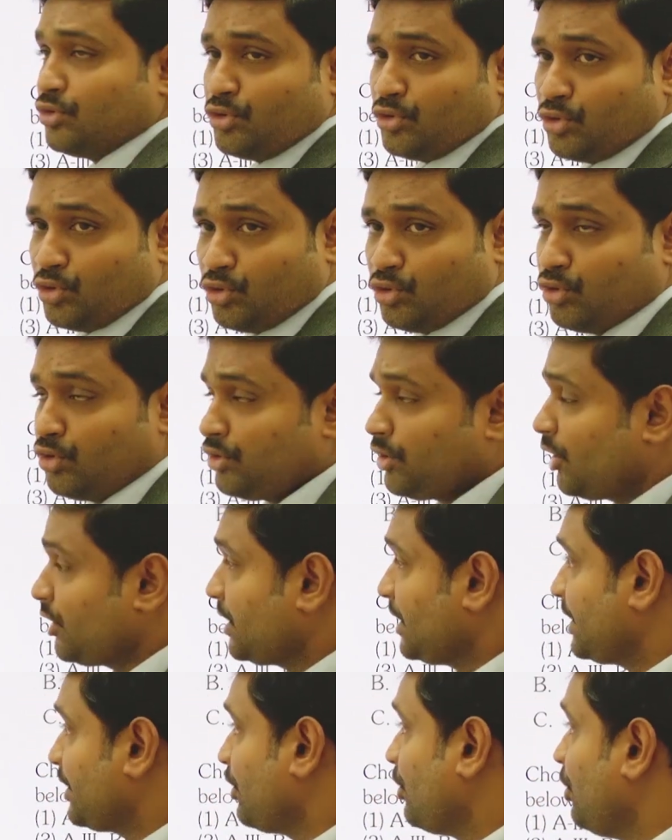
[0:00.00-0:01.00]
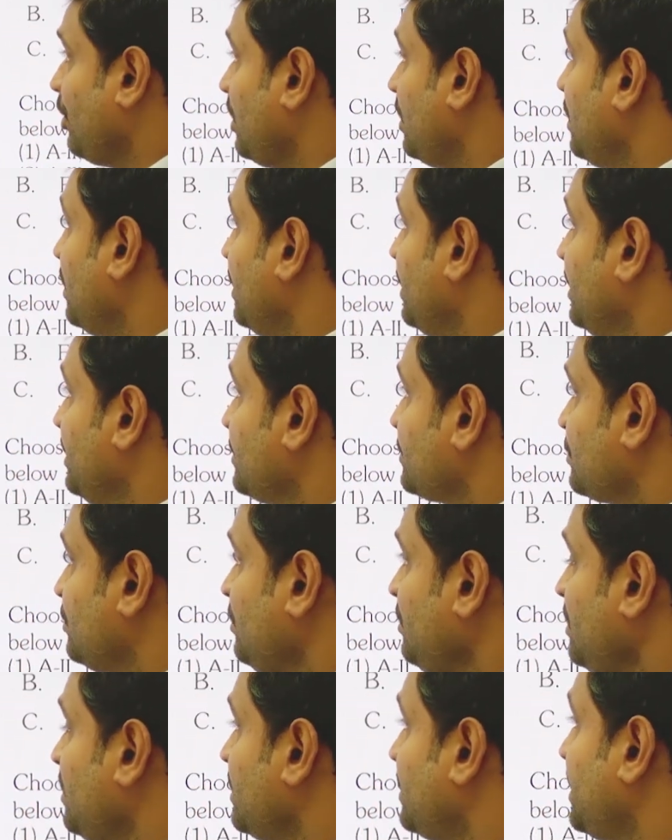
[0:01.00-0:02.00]
No, not at all.
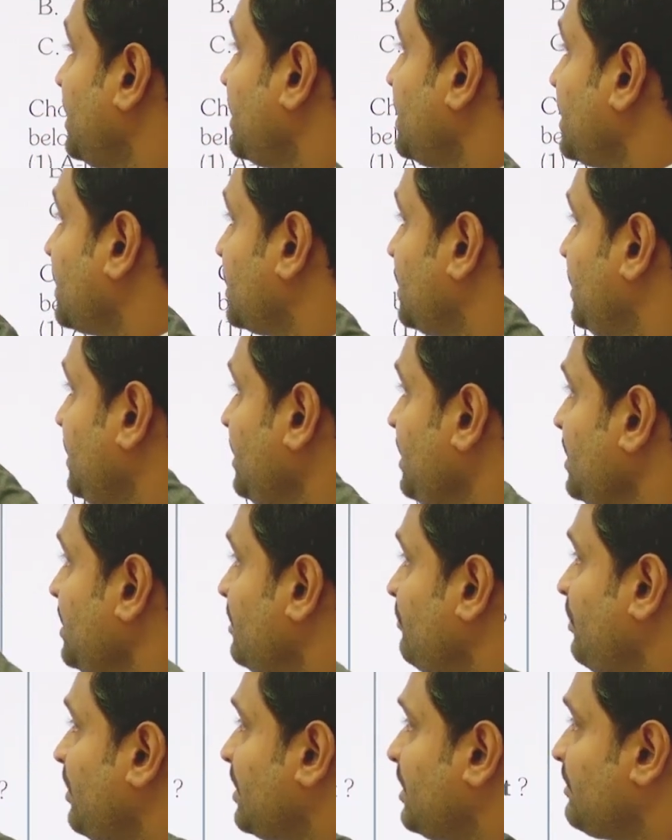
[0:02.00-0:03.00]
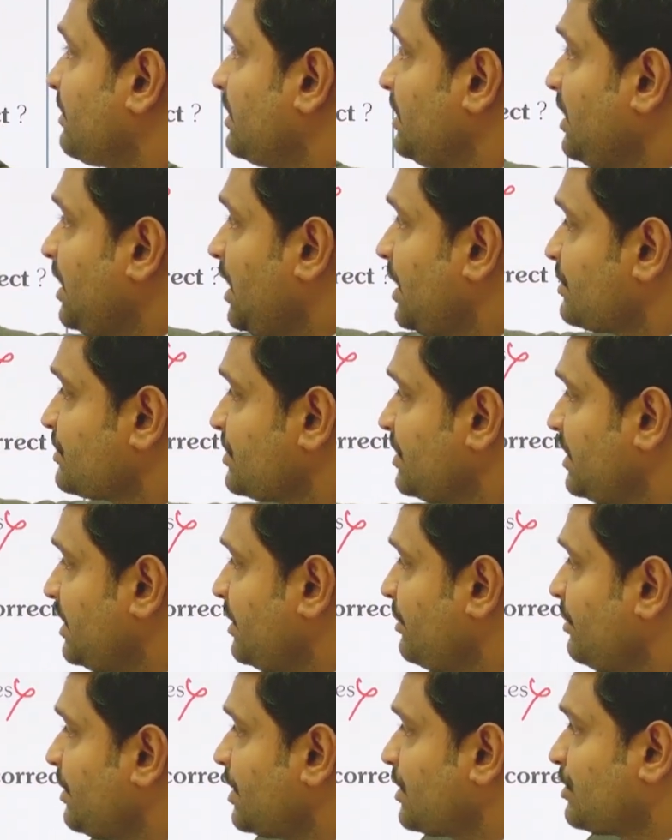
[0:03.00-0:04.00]
So directly, whatever the option
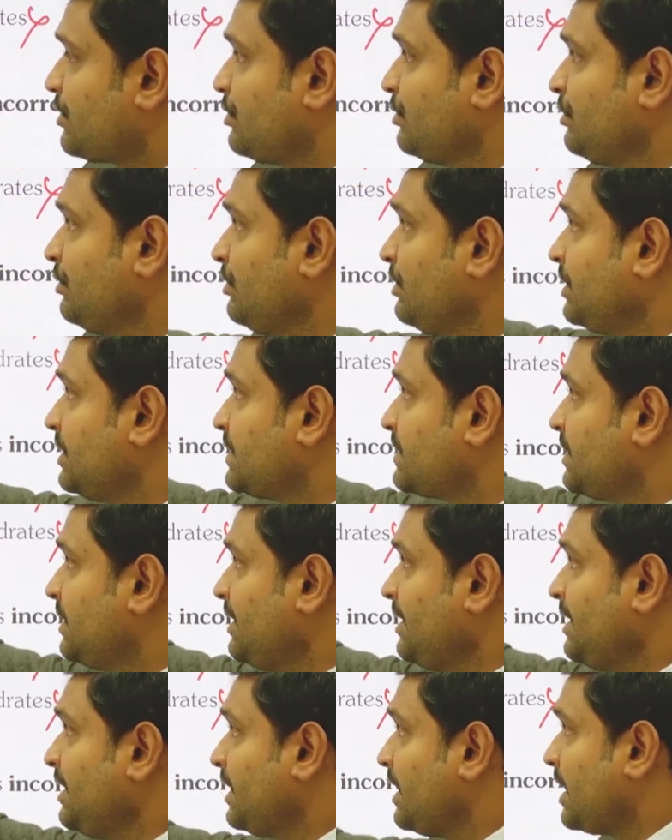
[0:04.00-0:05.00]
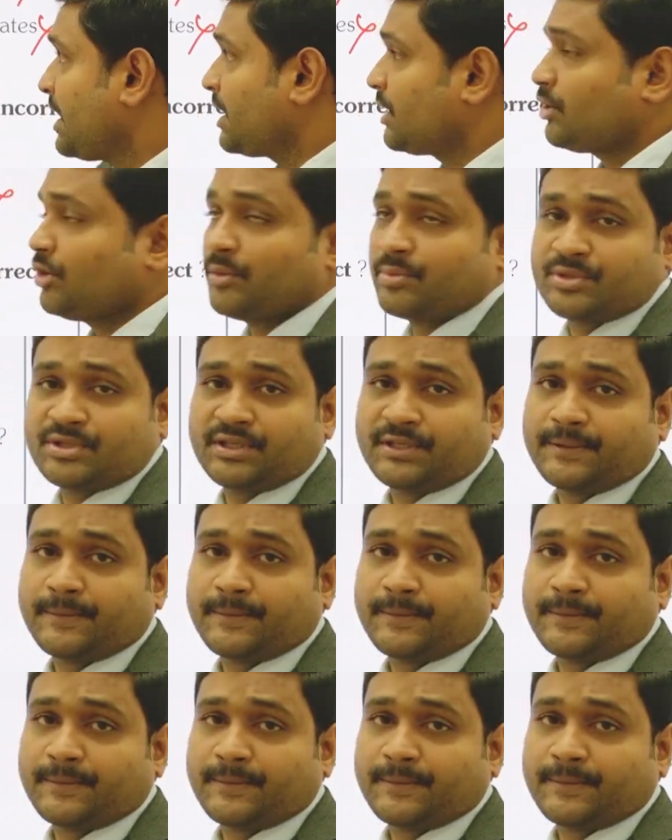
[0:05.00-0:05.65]
number 2 is the correct option.